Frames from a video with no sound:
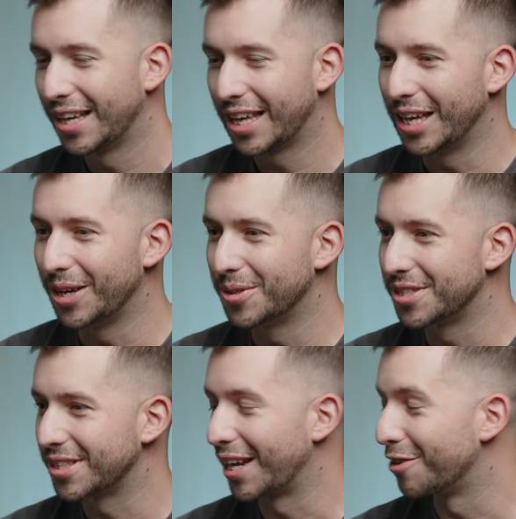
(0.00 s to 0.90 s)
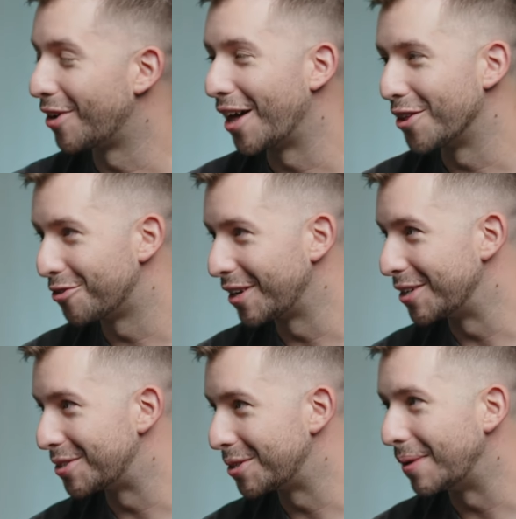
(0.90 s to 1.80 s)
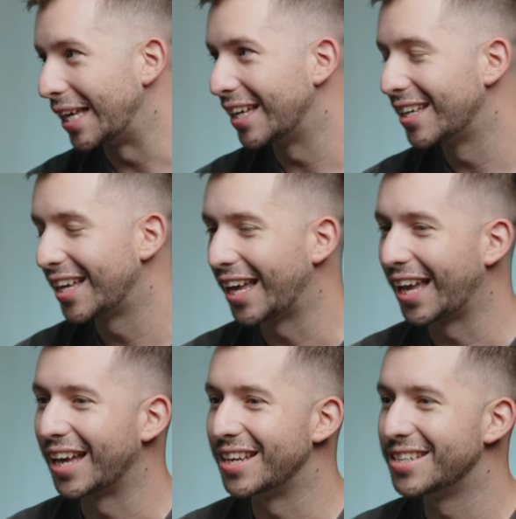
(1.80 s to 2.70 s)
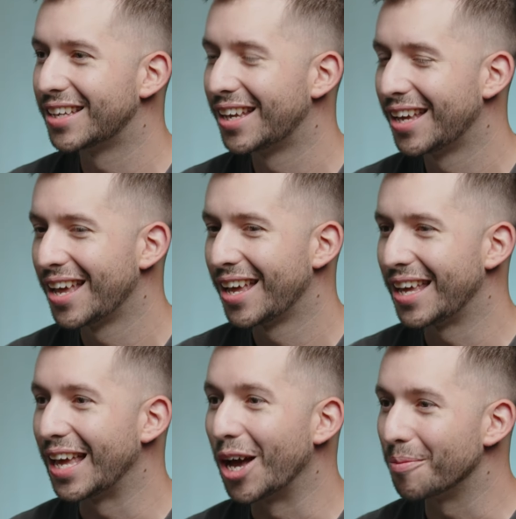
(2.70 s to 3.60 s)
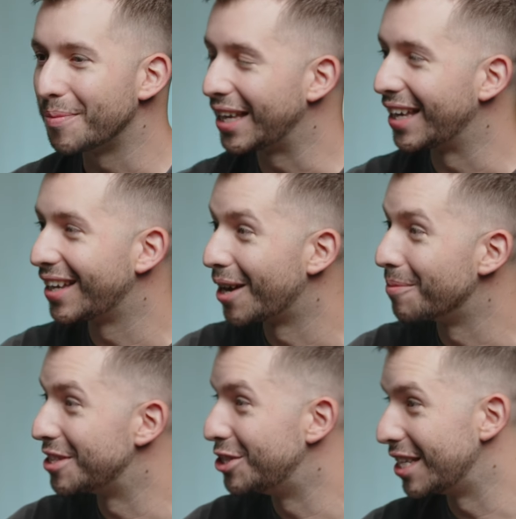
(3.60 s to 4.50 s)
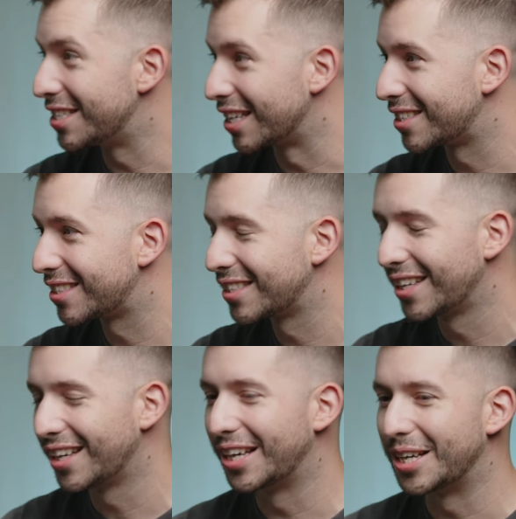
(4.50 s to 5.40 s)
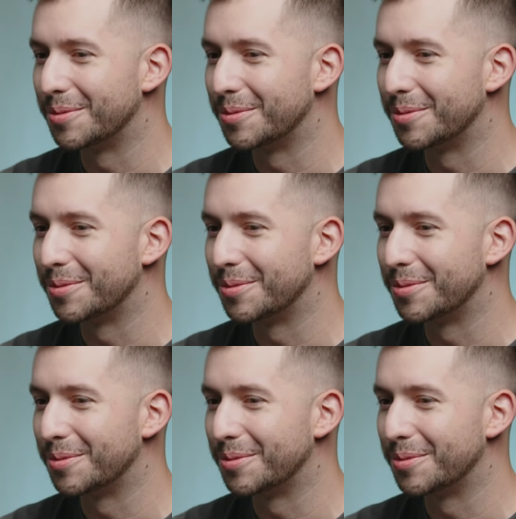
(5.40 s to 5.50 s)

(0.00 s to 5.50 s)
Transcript: He was like a father figure to me, and he helped me come to Jesus. Mm.